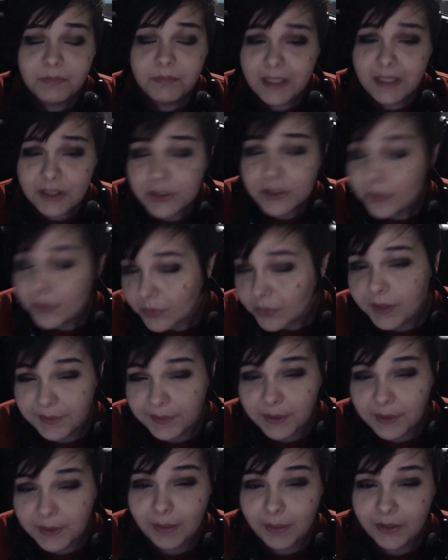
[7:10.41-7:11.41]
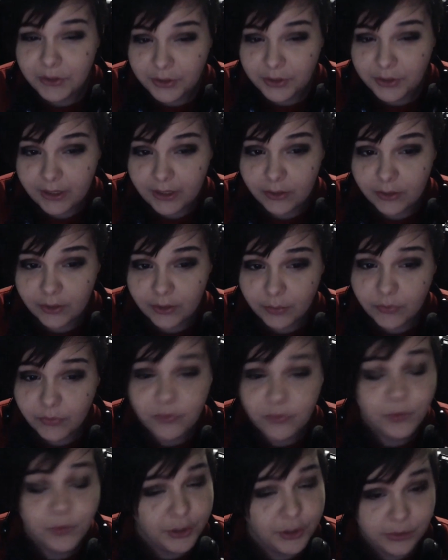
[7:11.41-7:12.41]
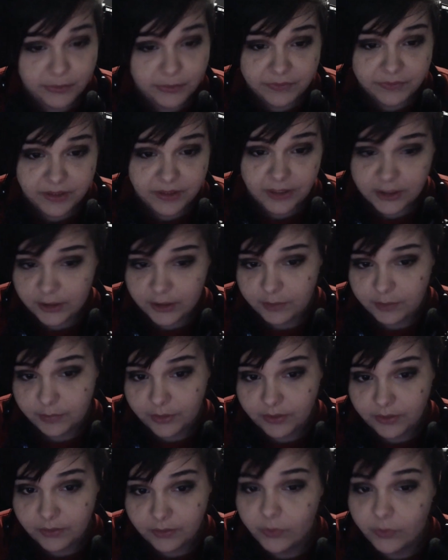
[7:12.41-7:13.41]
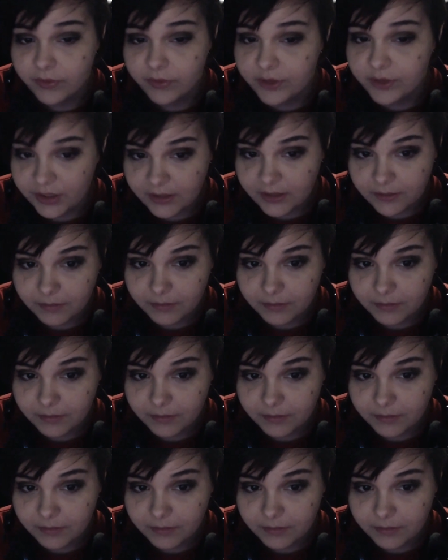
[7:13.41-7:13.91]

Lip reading: is to really think about your character before you even touch the book or the sheet.